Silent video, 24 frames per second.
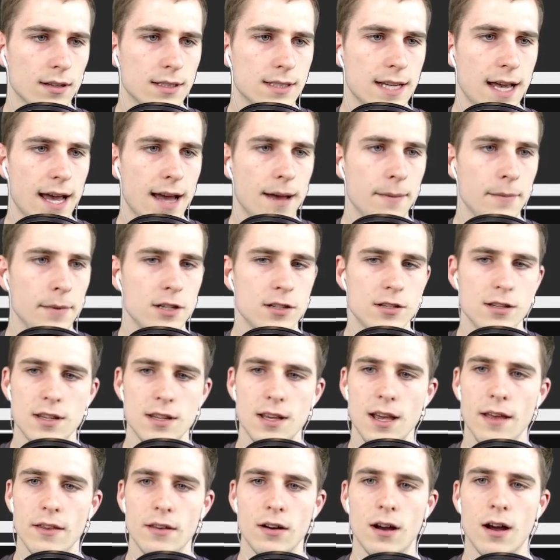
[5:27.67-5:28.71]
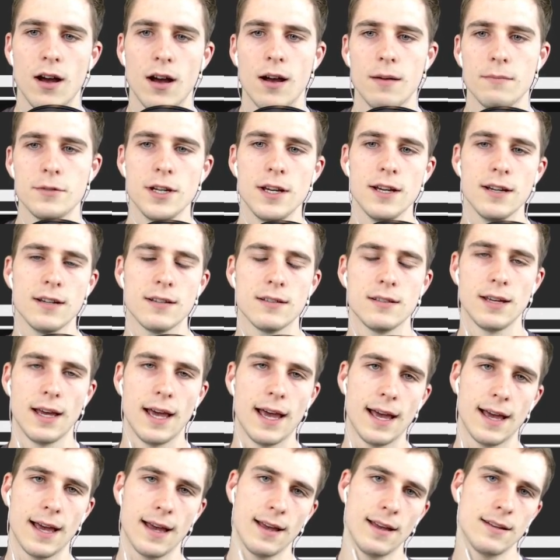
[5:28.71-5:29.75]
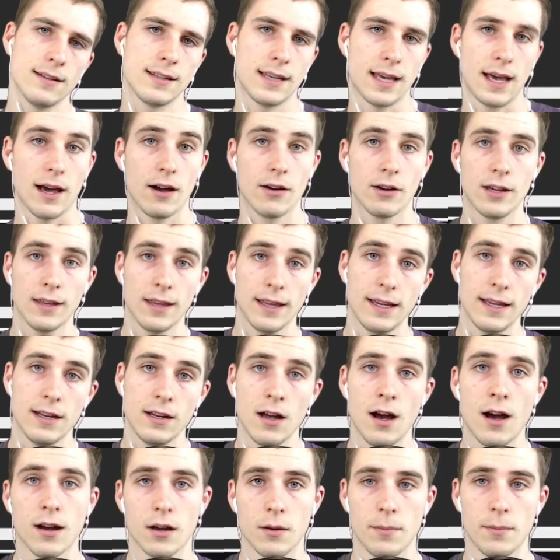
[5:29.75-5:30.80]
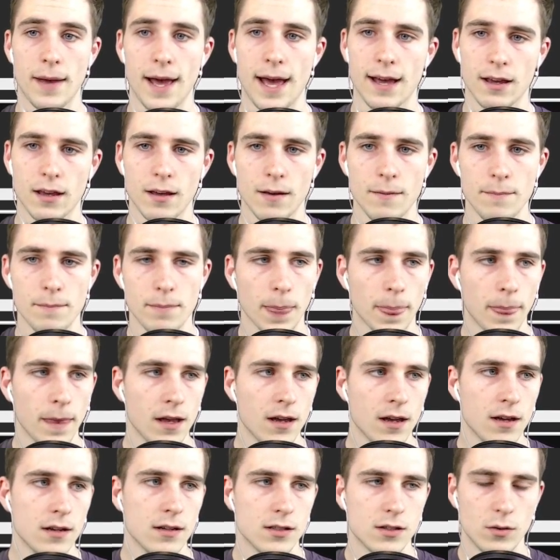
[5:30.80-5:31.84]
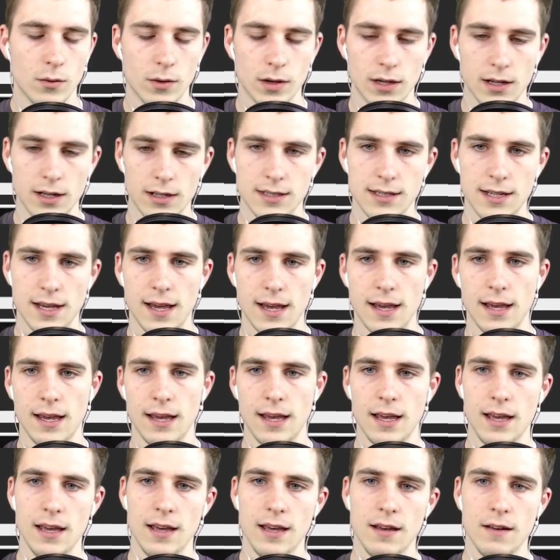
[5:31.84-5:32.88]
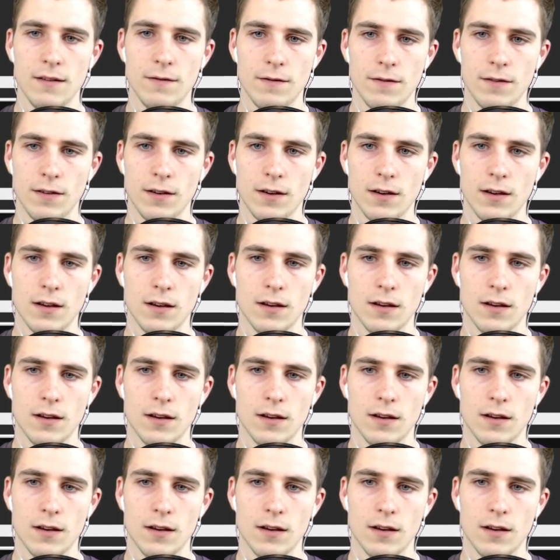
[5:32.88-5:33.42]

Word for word: damage the other object and calculate knockback. So we're going to say if